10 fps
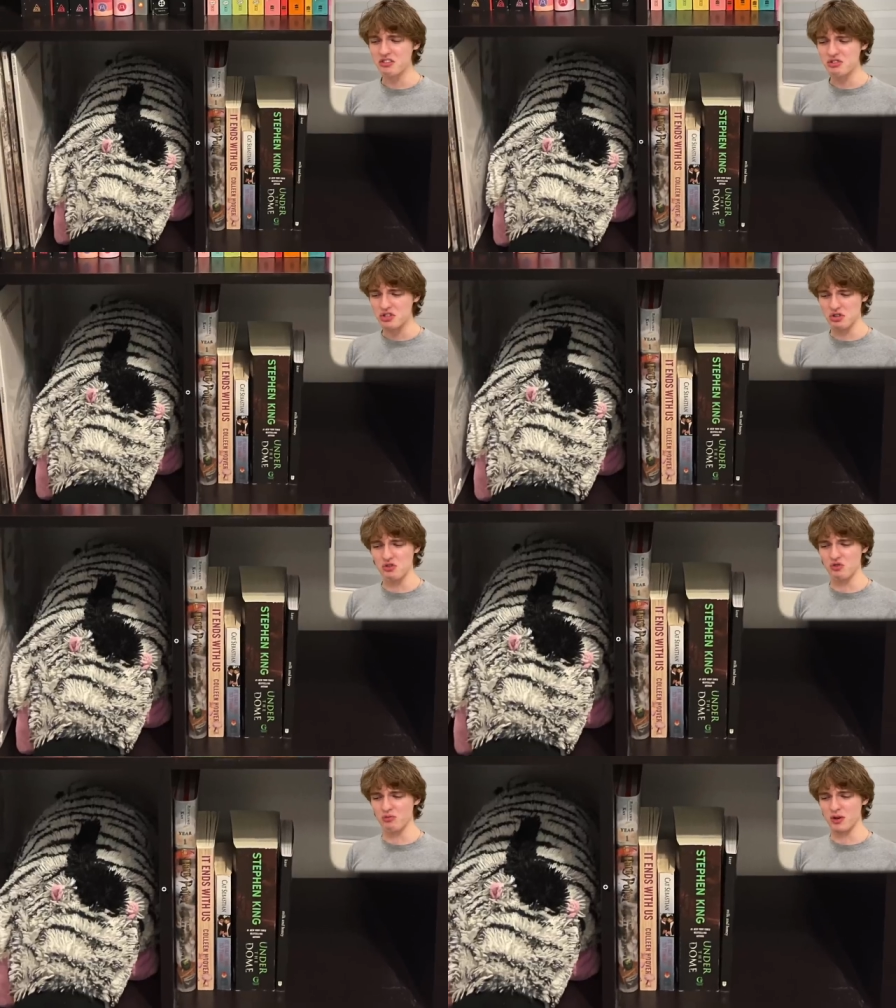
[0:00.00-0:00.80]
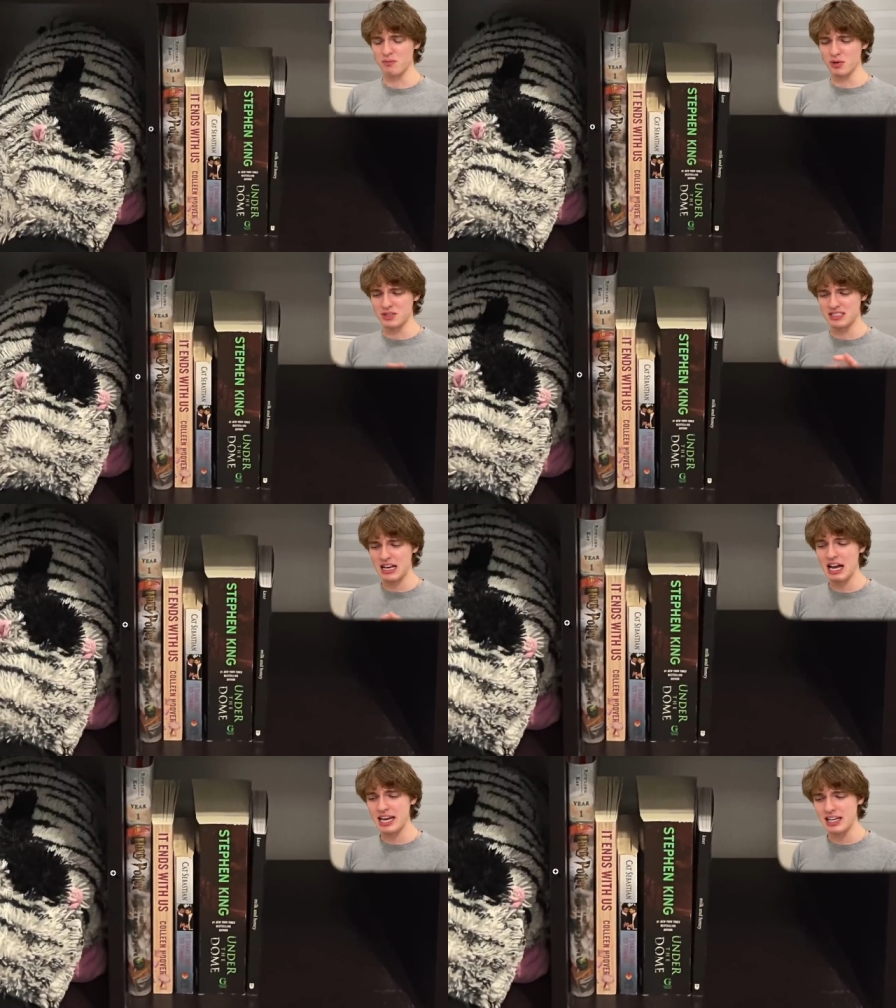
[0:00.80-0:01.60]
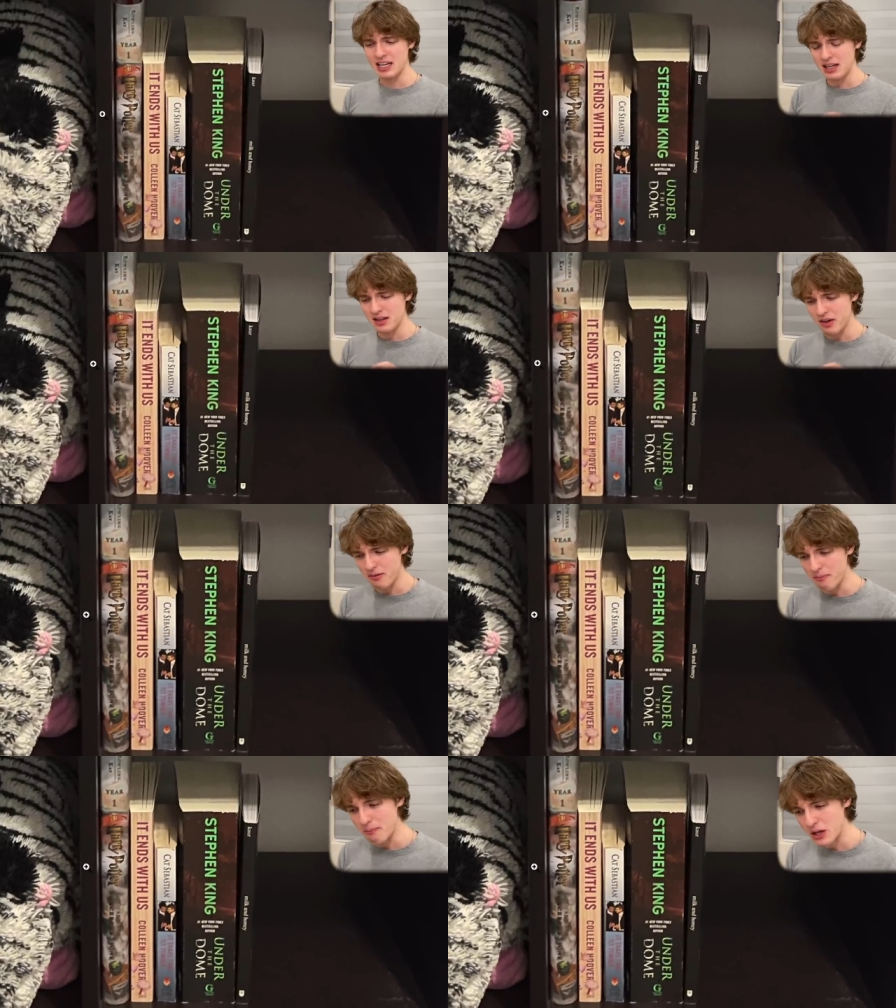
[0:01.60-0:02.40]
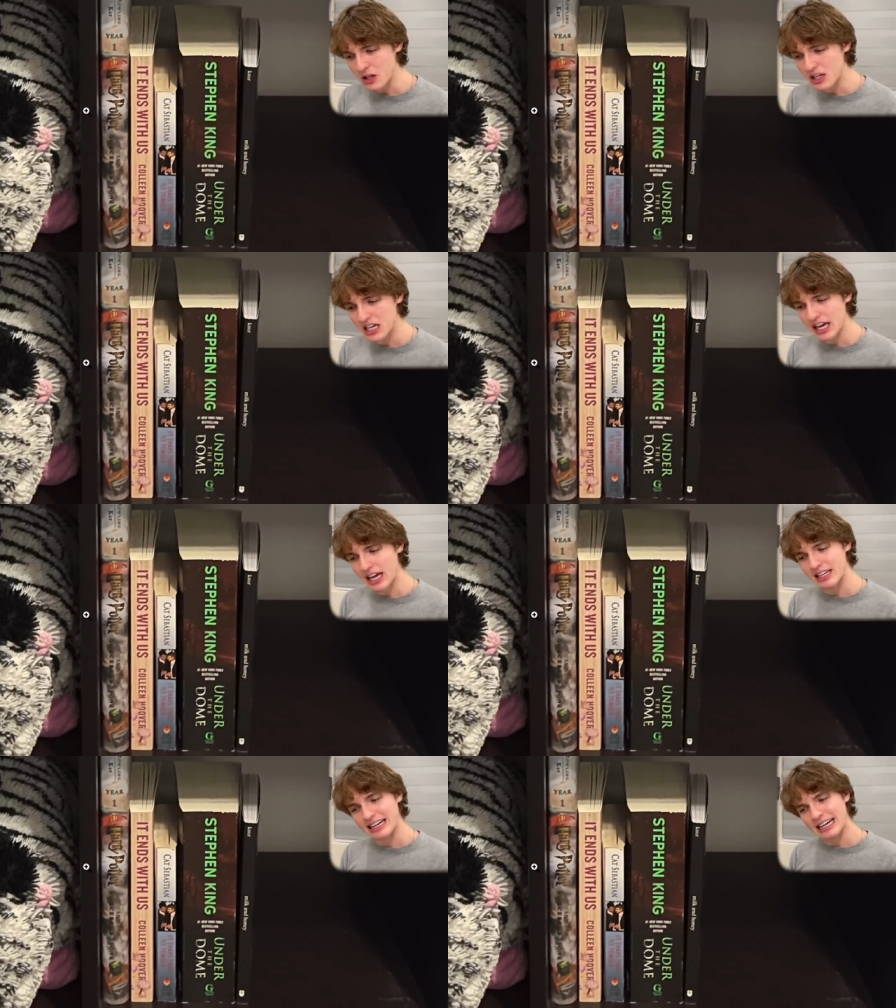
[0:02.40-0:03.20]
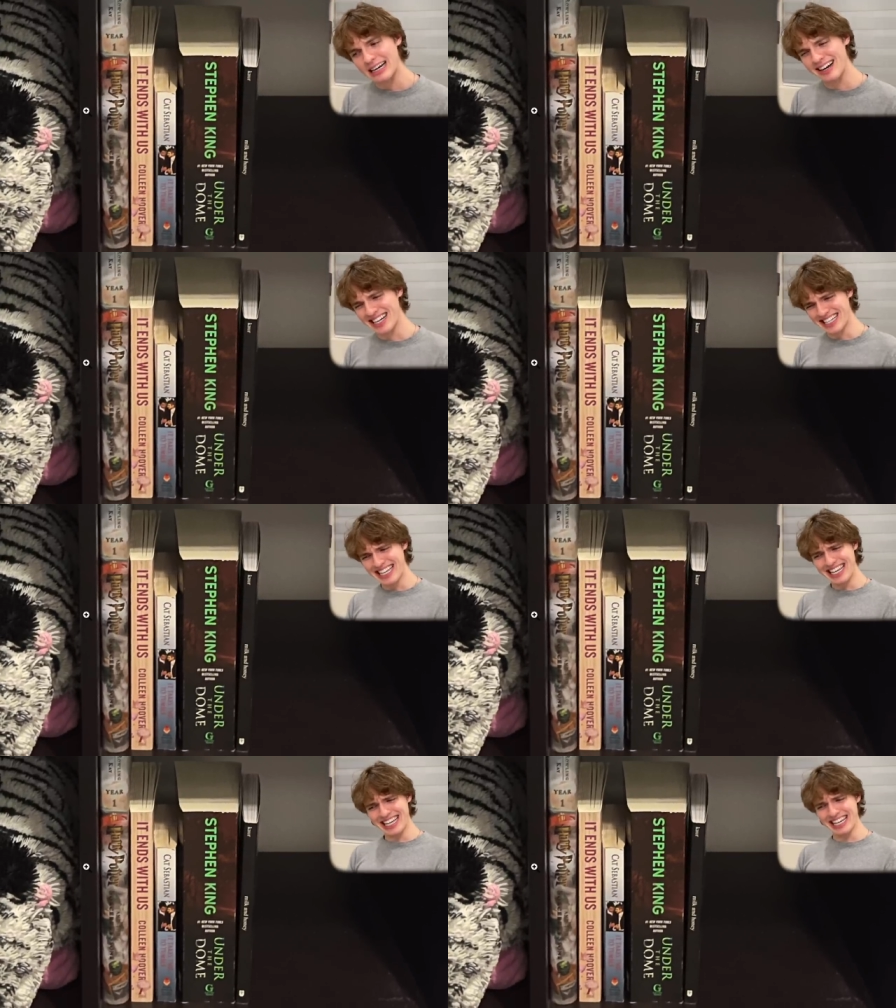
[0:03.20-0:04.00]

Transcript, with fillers: the Dome beside Milk and Honey?